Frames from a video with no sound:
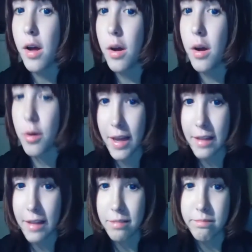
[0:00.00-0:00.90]
okay,
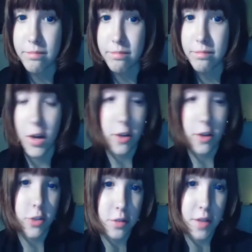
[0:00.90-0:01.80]
not
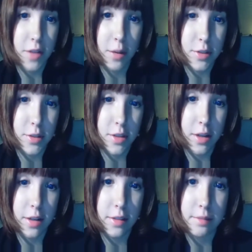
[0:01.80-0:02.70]
sure if that was
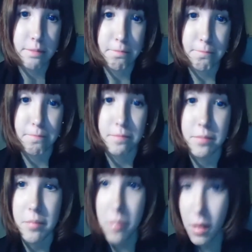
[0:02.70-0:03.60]
a
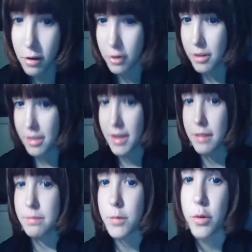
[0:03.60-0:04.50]
good thing
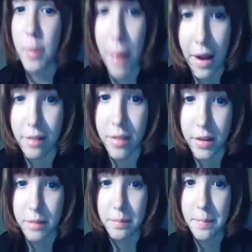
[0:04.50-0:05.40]
or a bad thing,
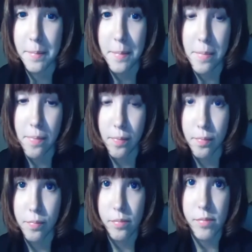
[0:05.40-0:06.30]

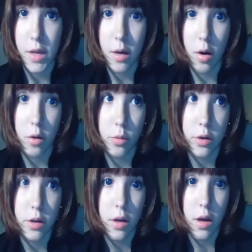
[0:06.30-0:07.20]
being awkward.
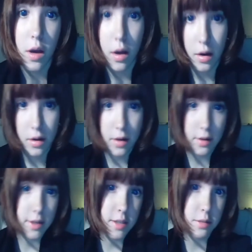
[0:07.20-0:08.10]
I
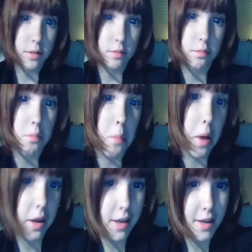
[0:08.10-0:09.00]
guess in my
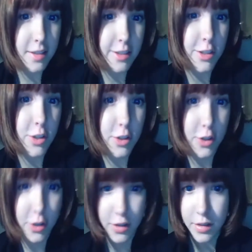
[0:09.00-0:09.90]
case it's good.